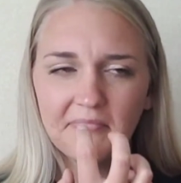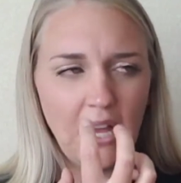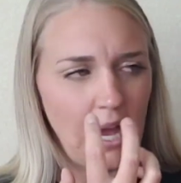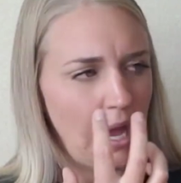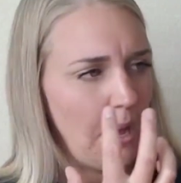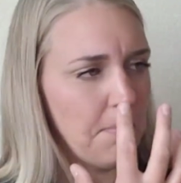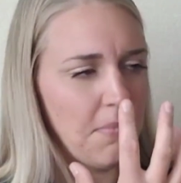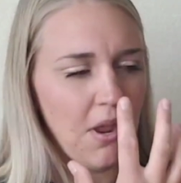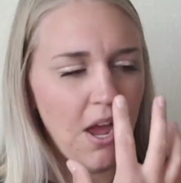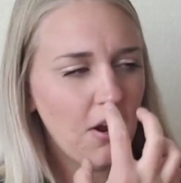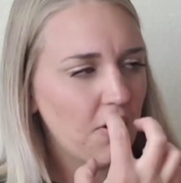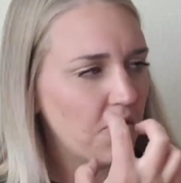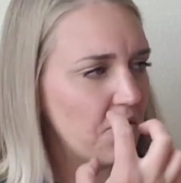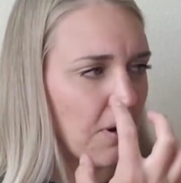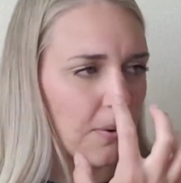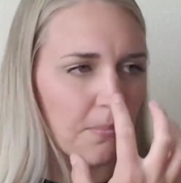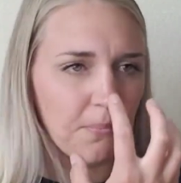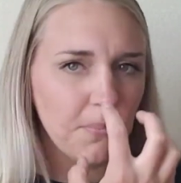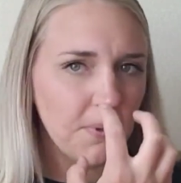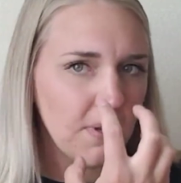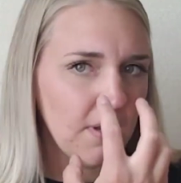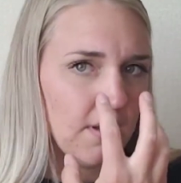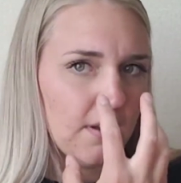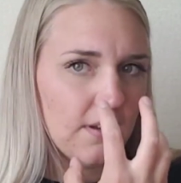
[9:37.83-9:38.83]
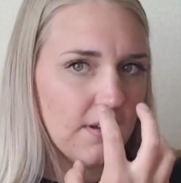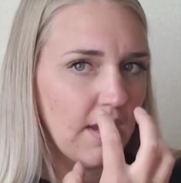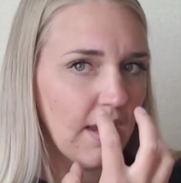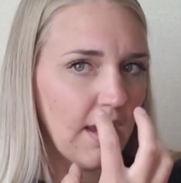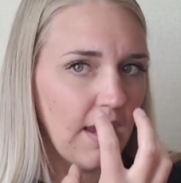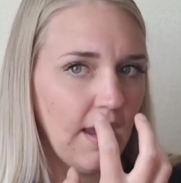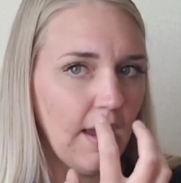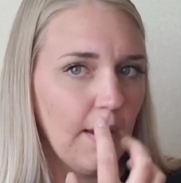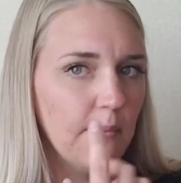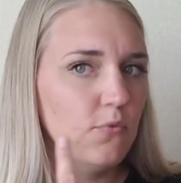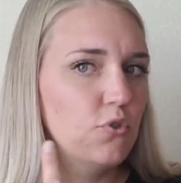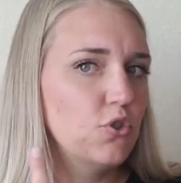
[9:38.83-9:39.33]
I'm not grumpy,
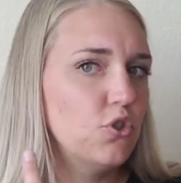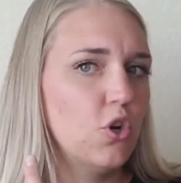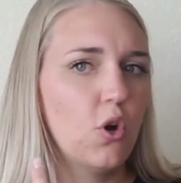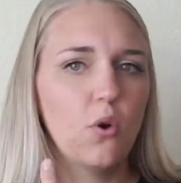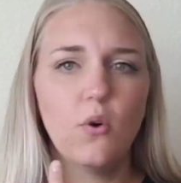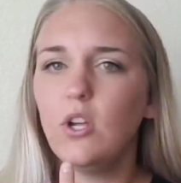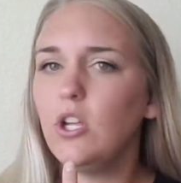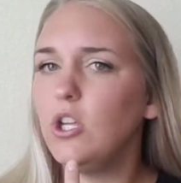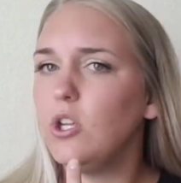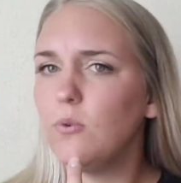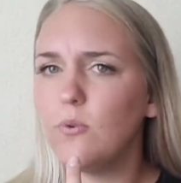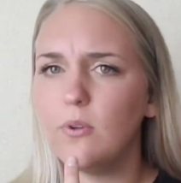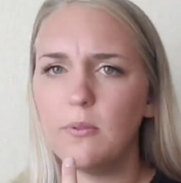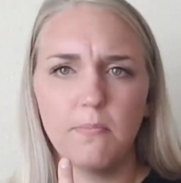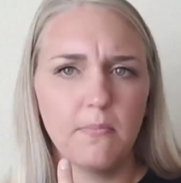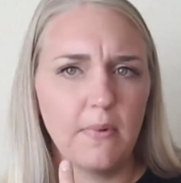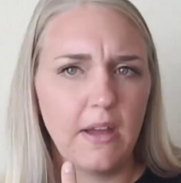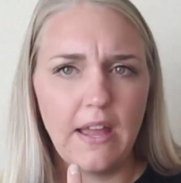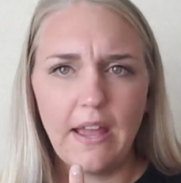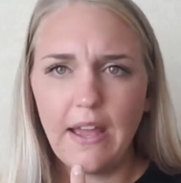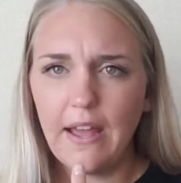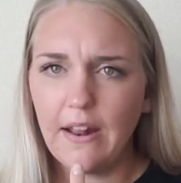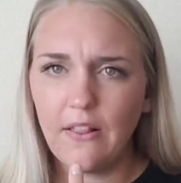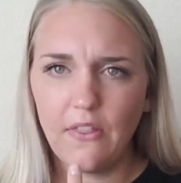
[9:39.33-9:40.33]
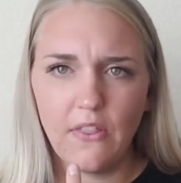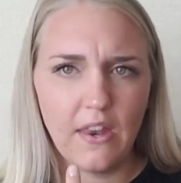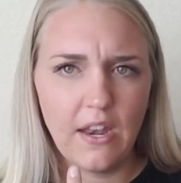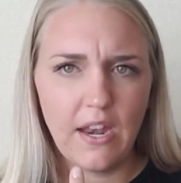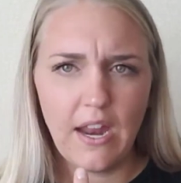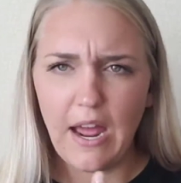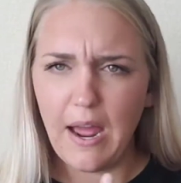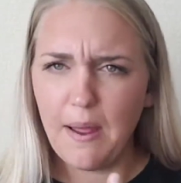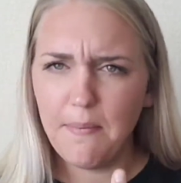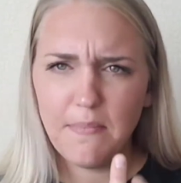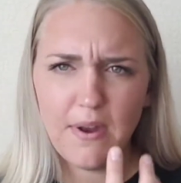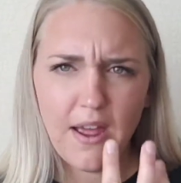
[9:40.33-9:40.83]
okay? I'm showing you with my head that
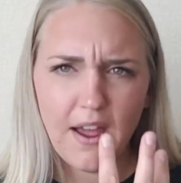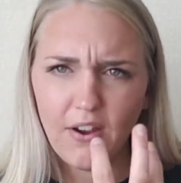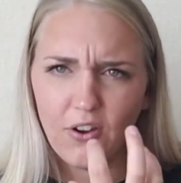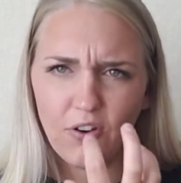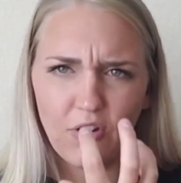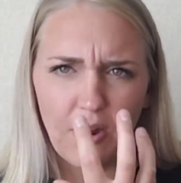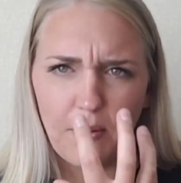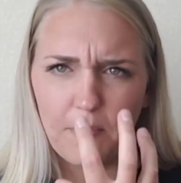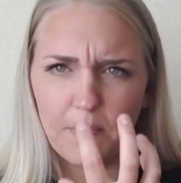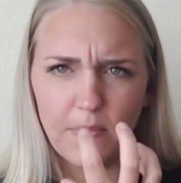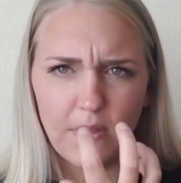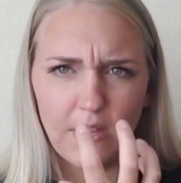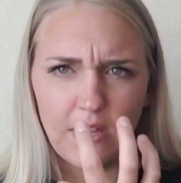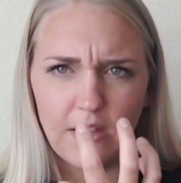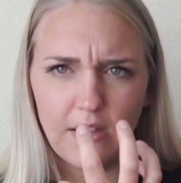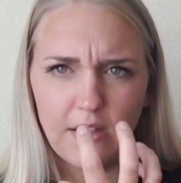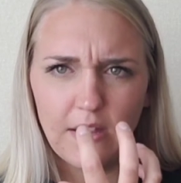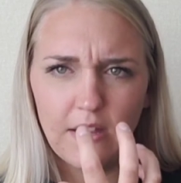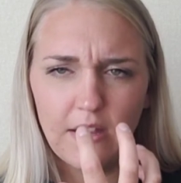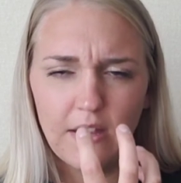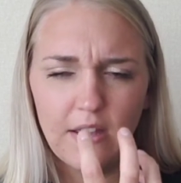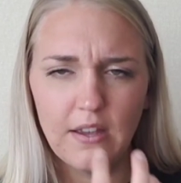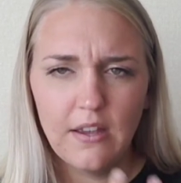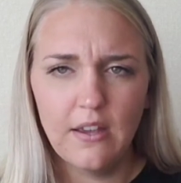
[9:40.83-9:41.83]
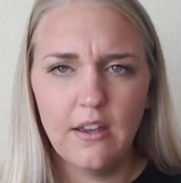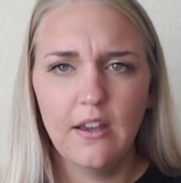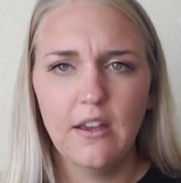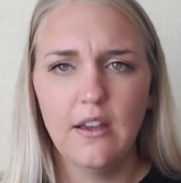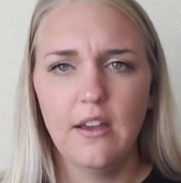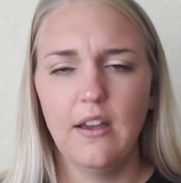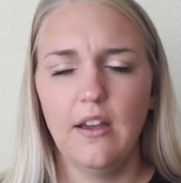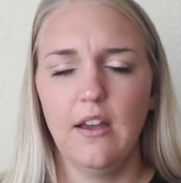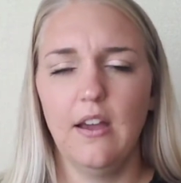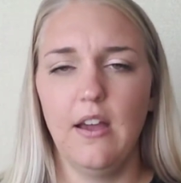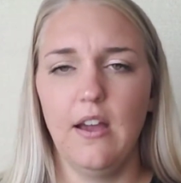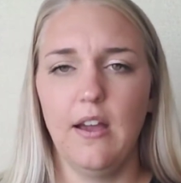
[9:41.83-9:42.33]
I'm not grumpy.
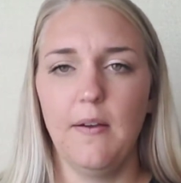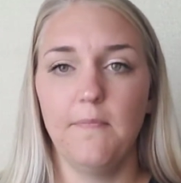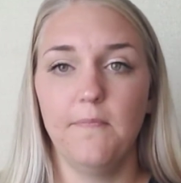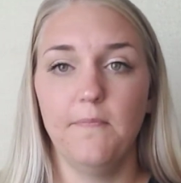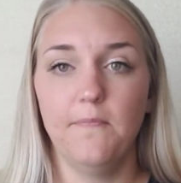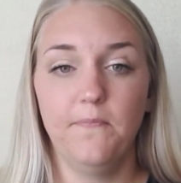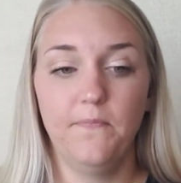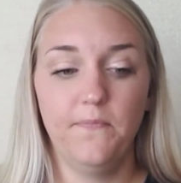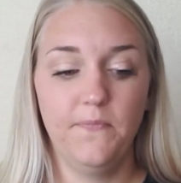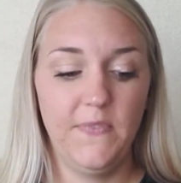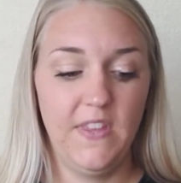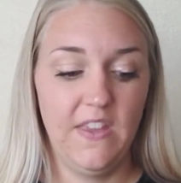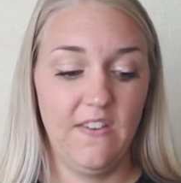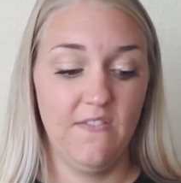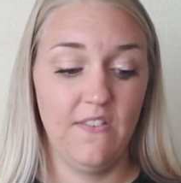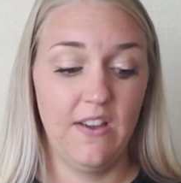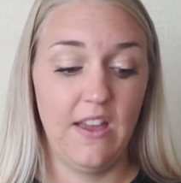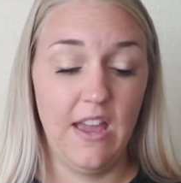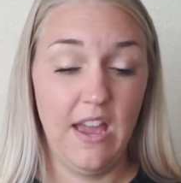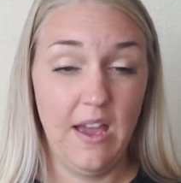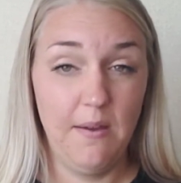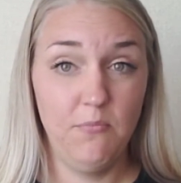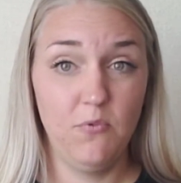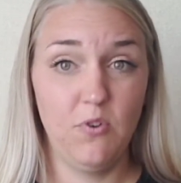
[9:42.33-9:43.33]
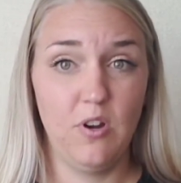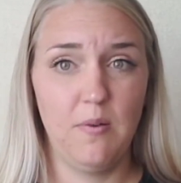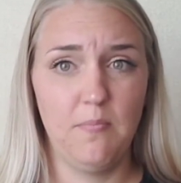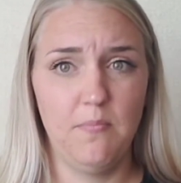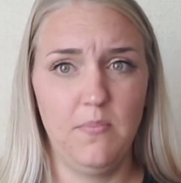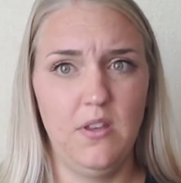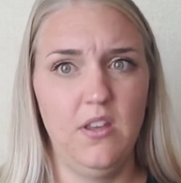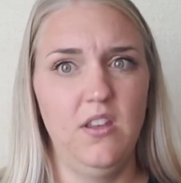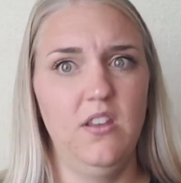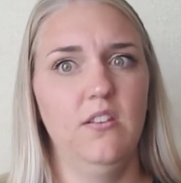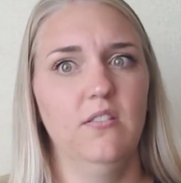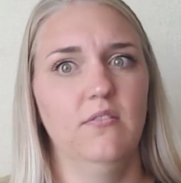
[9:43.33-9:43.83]
If I am
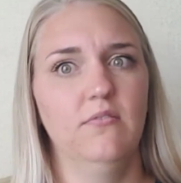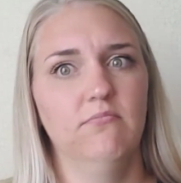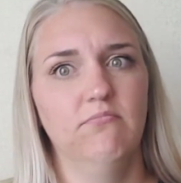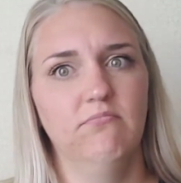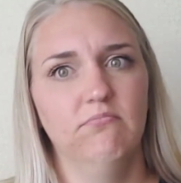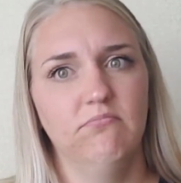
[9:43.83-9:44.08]
grumpy,